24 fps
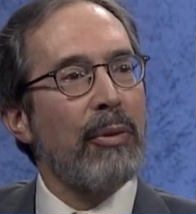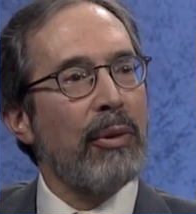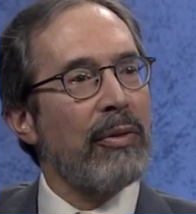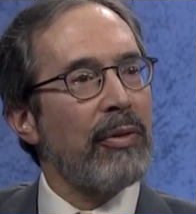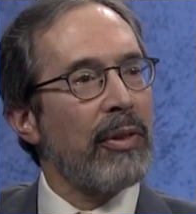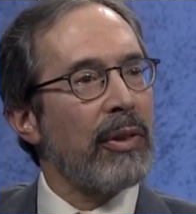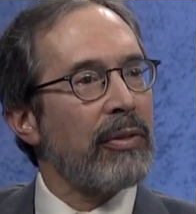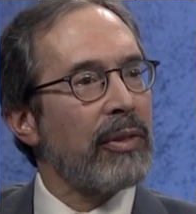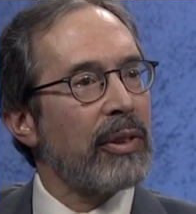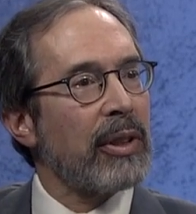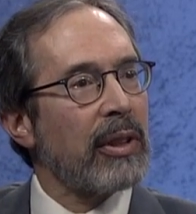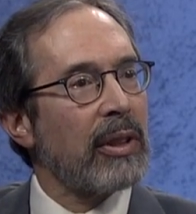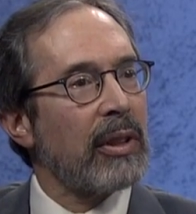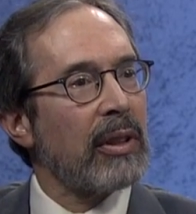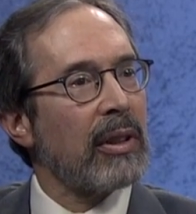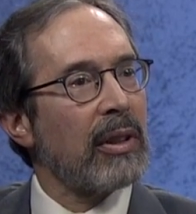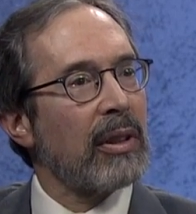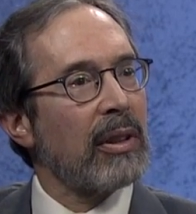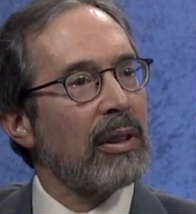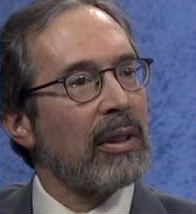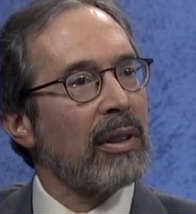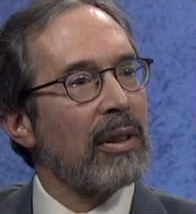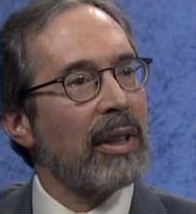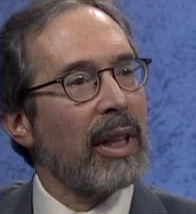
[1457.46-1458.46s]
$350.
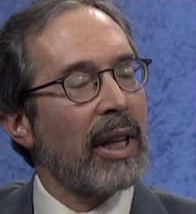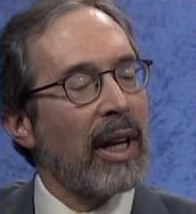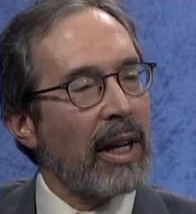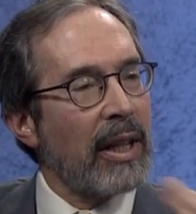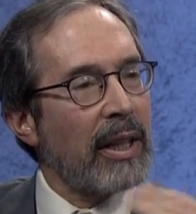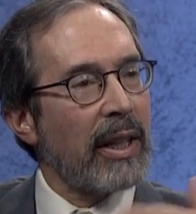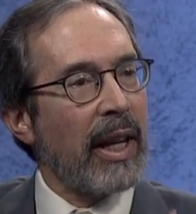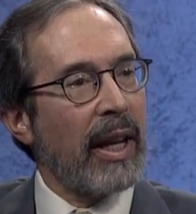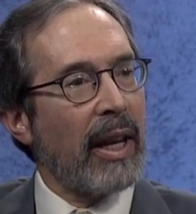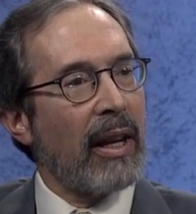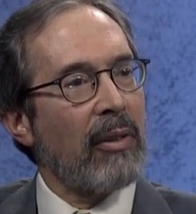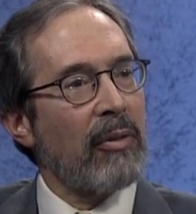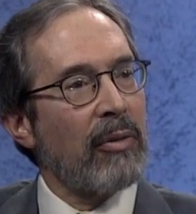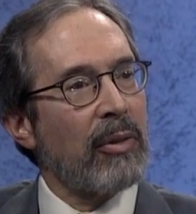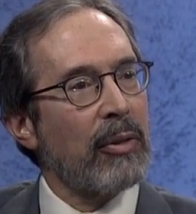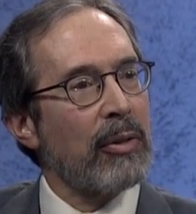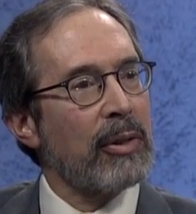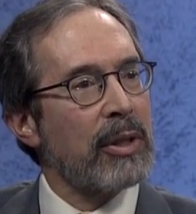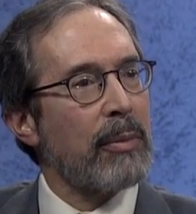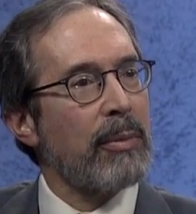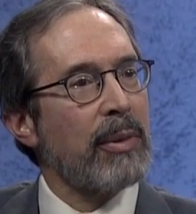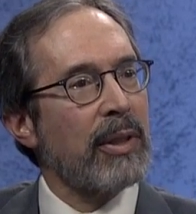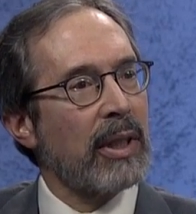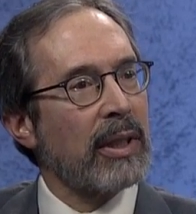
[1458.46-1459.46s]
They cut it in half or
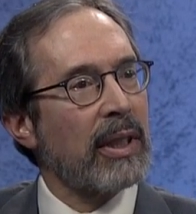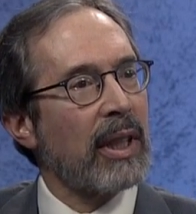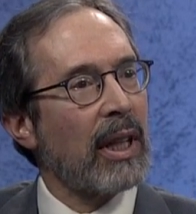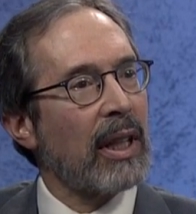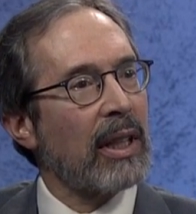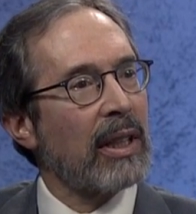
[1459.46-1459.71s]
something like that.